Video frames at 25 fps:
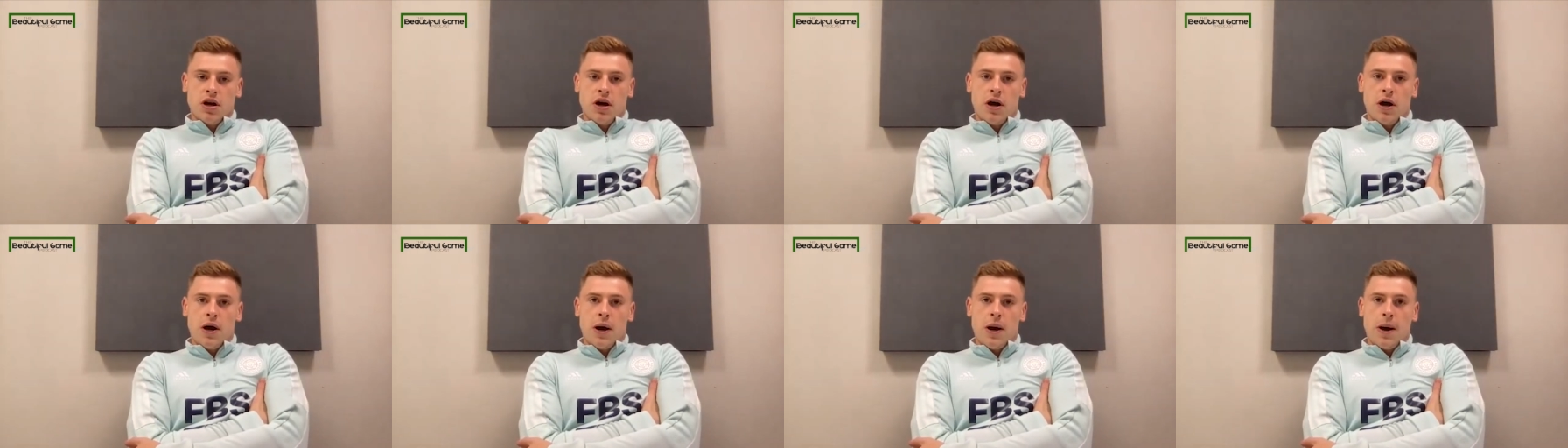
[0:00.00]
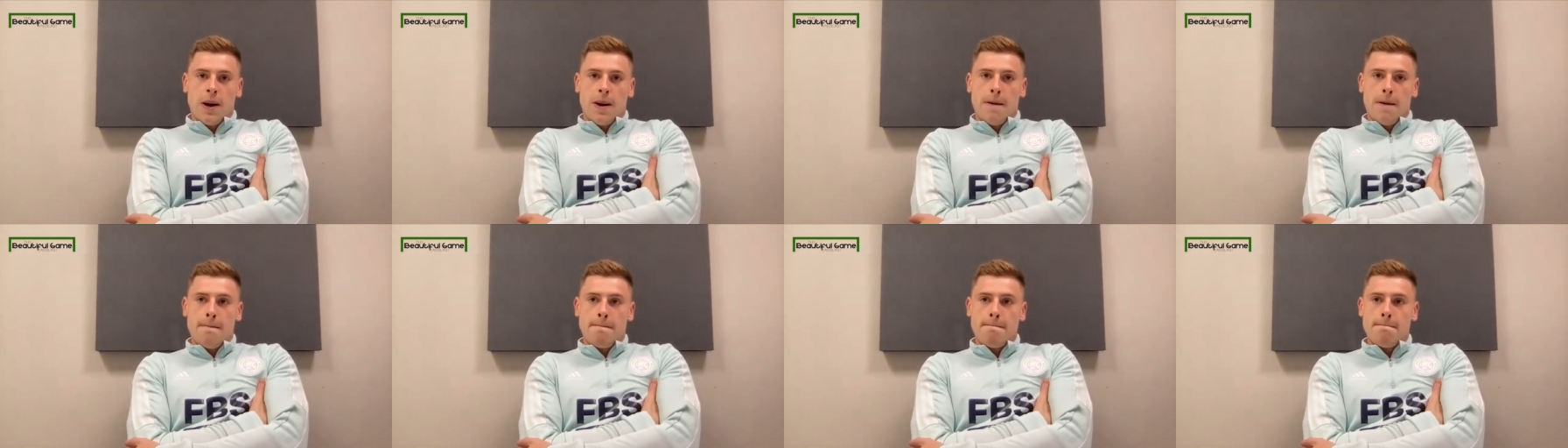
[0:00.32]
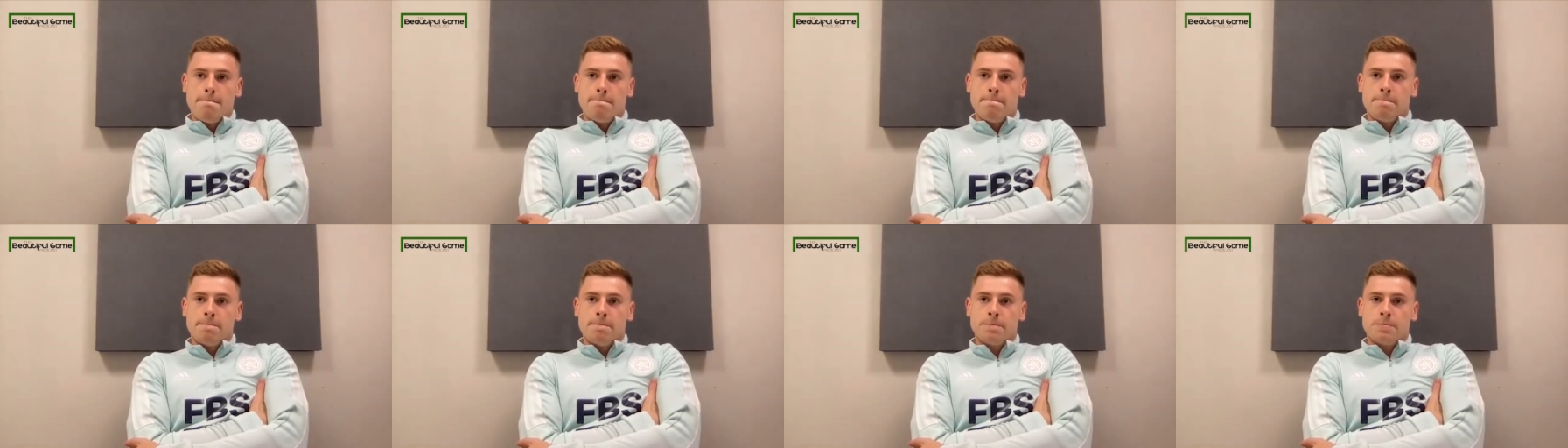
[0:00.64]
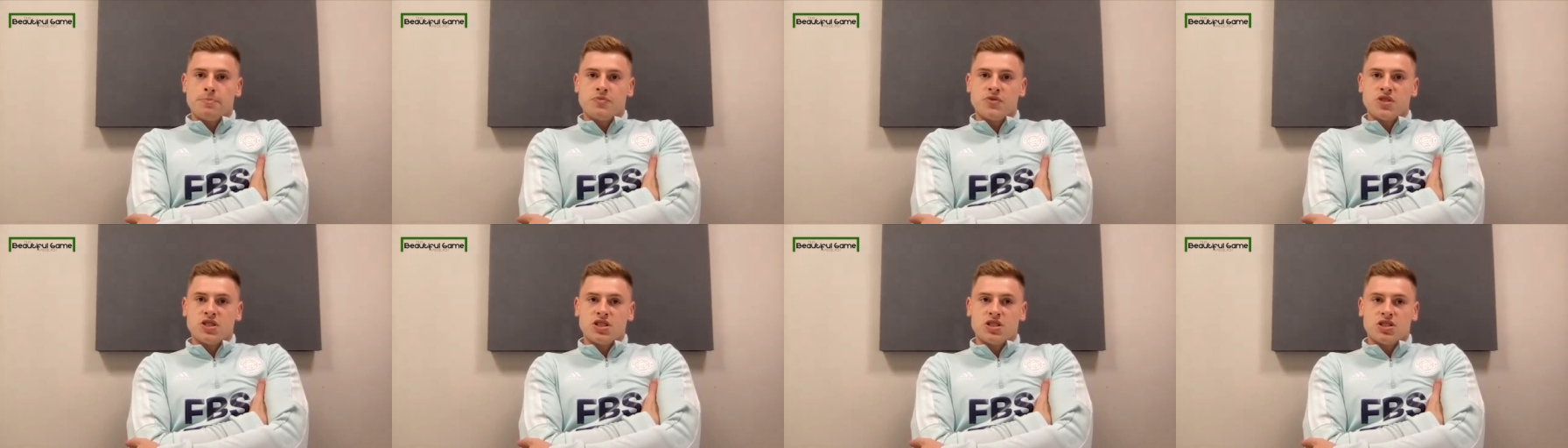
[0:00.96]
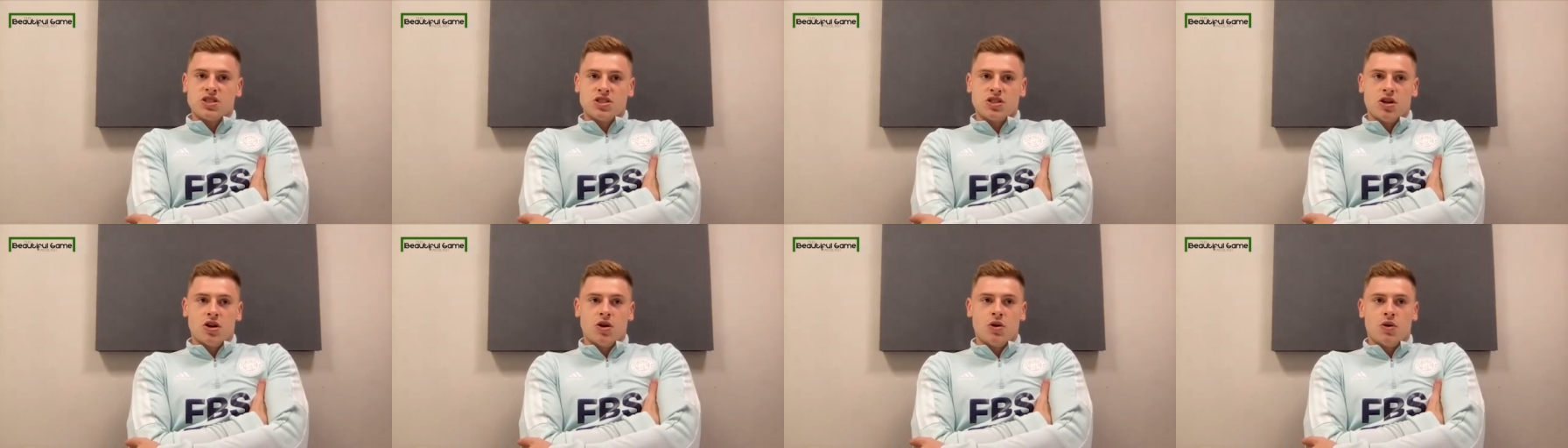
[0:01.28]
Um,
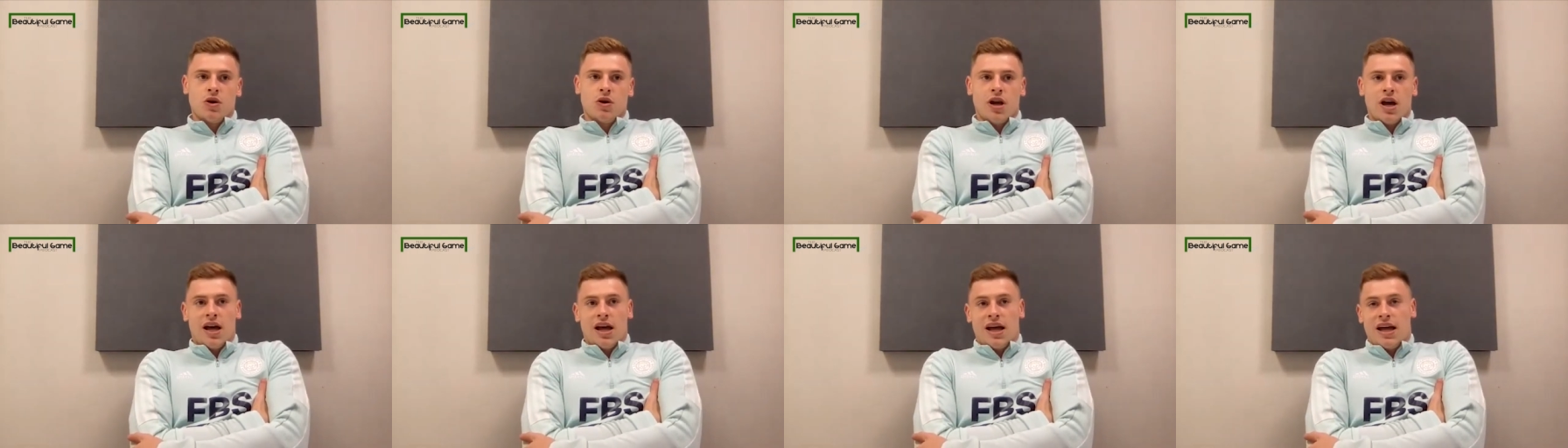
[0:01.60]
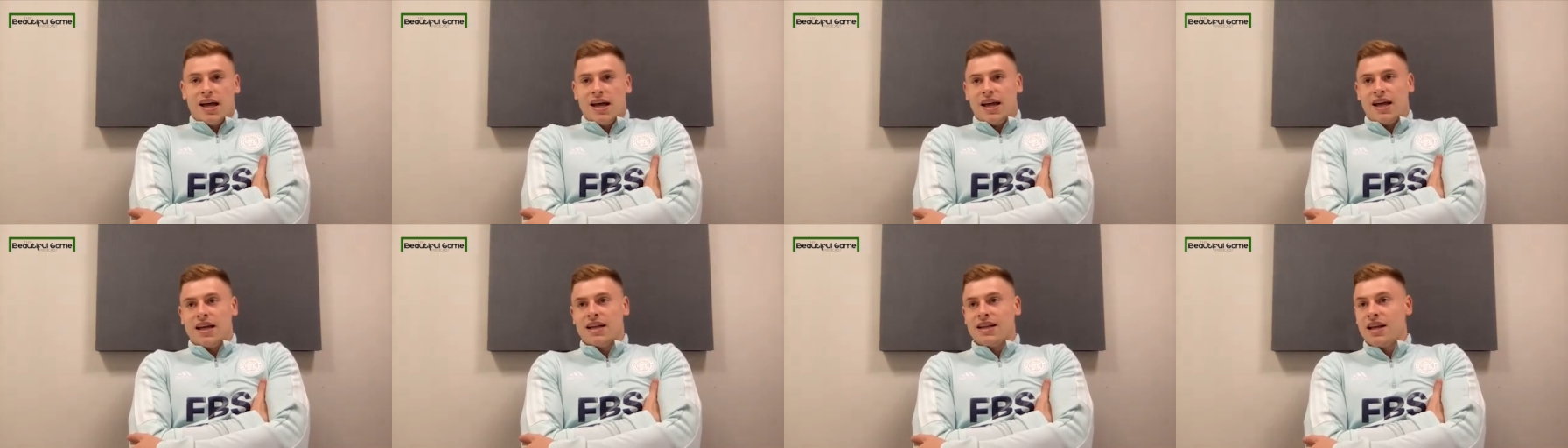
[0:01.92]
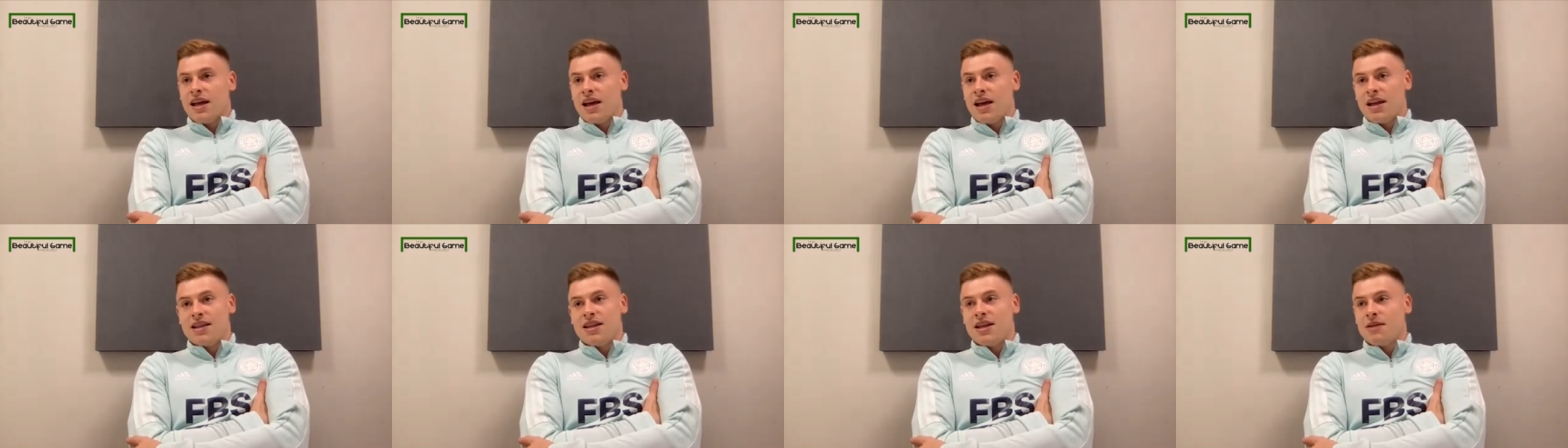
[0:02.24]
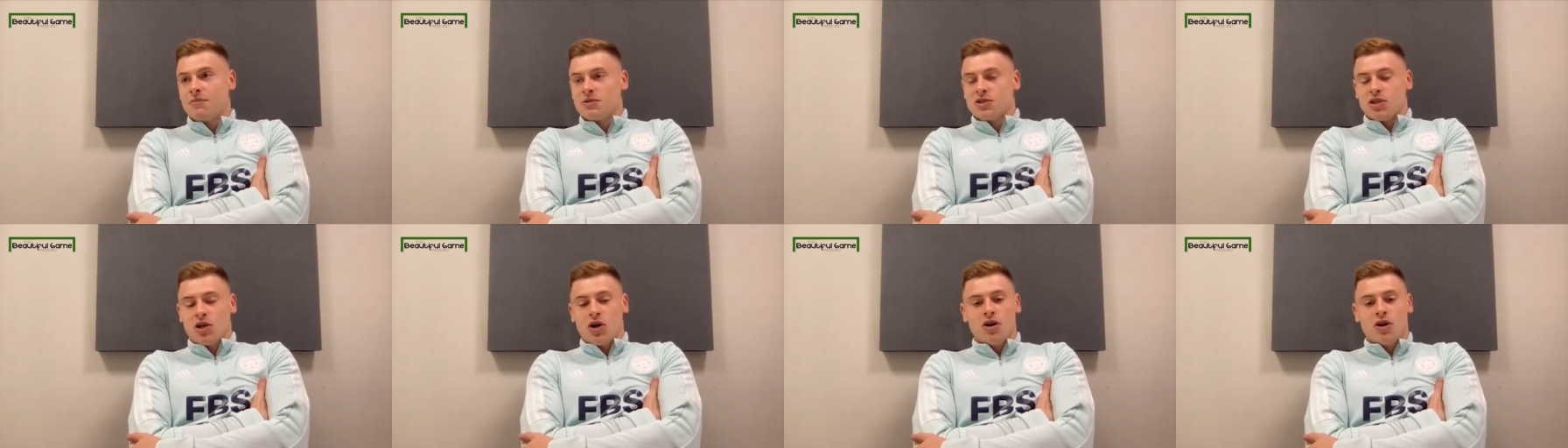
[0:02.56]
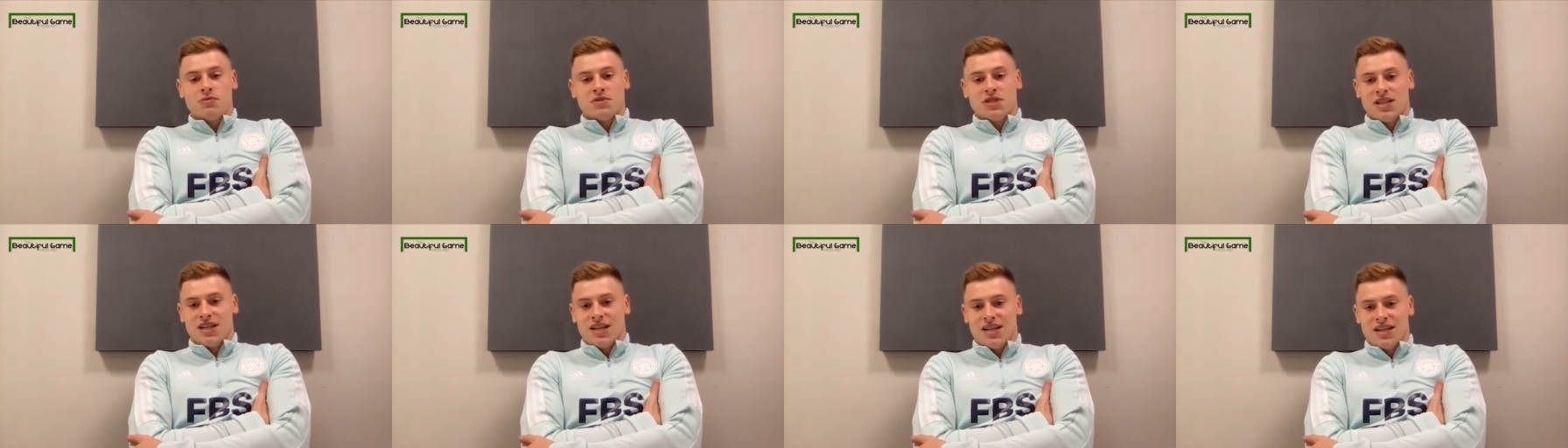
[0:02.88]
so uh, in the, in them
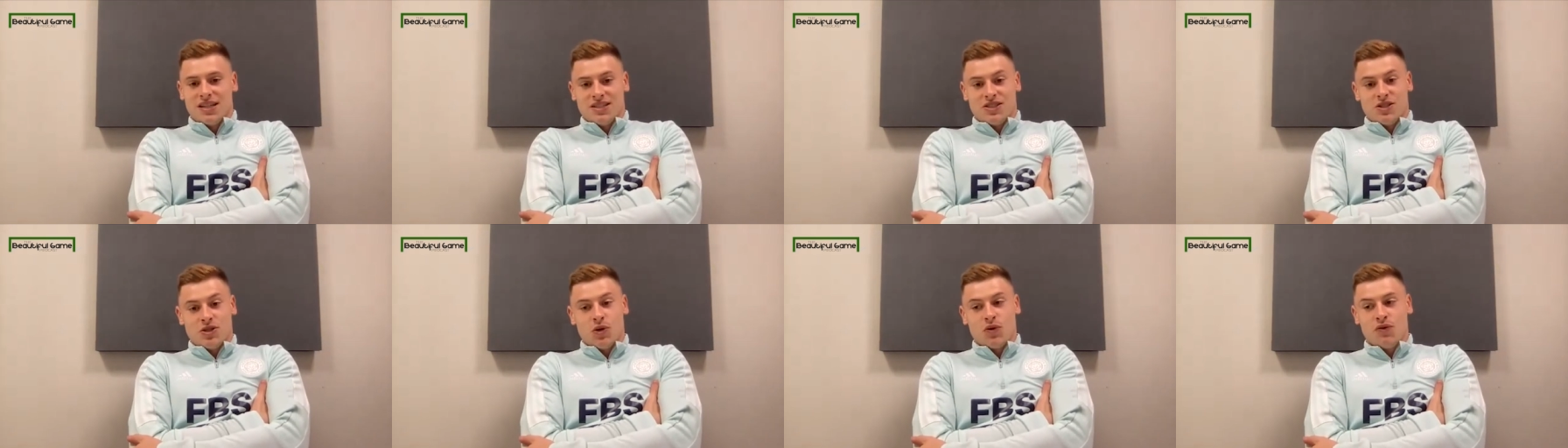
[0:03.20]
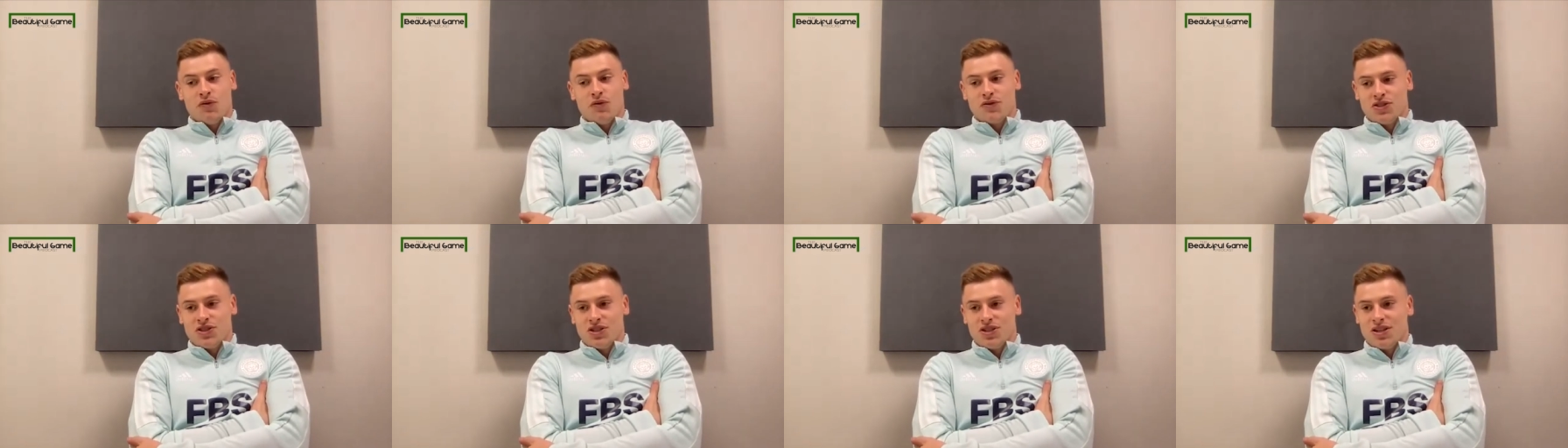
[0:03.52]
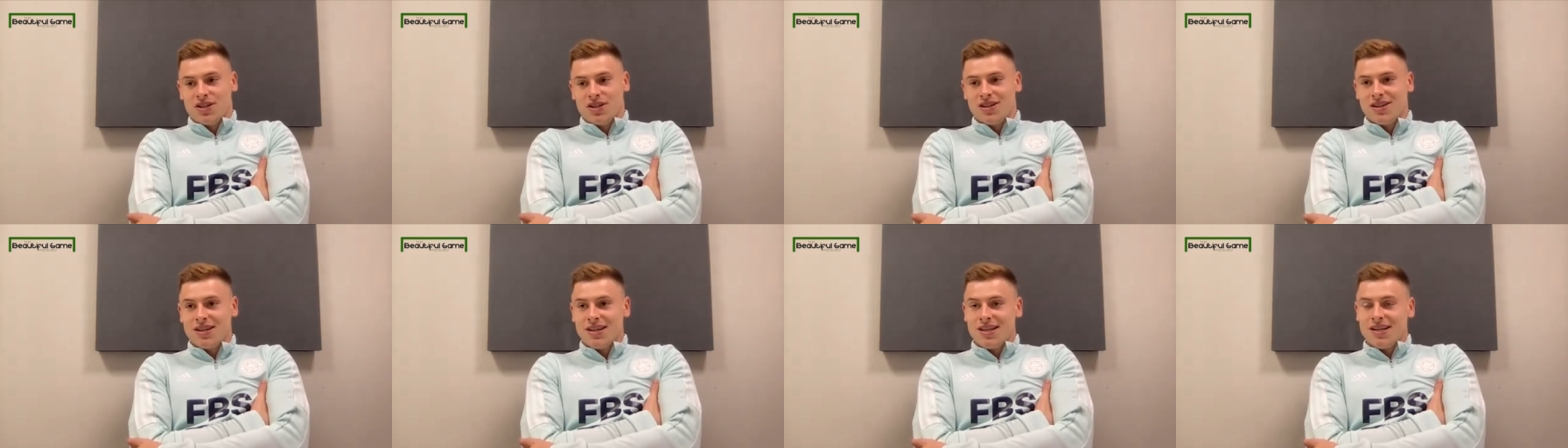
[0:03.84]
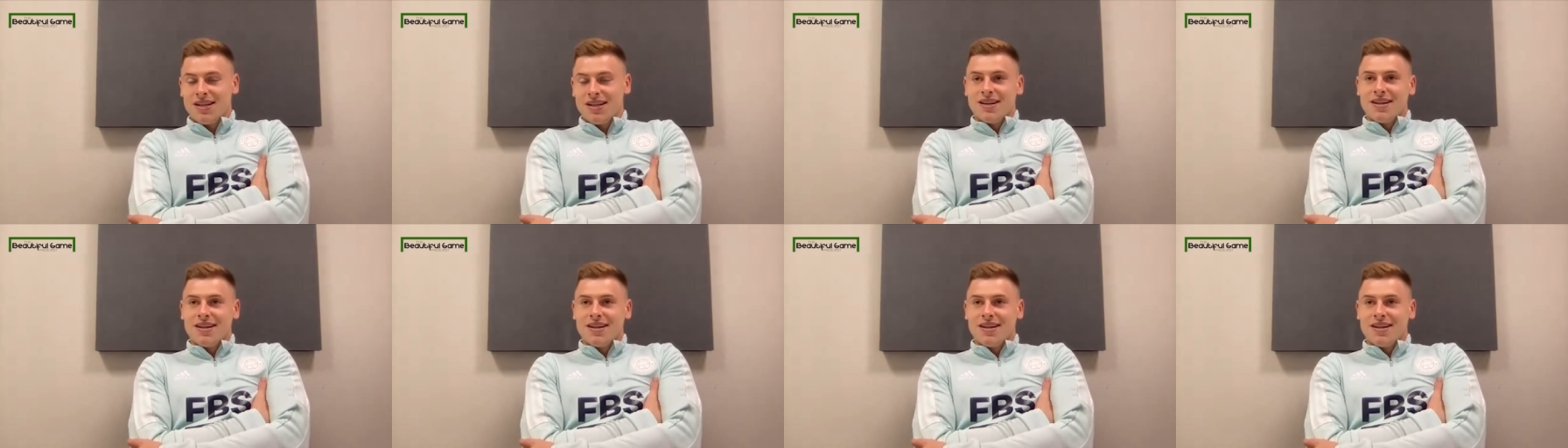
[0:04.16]
times, it's tough to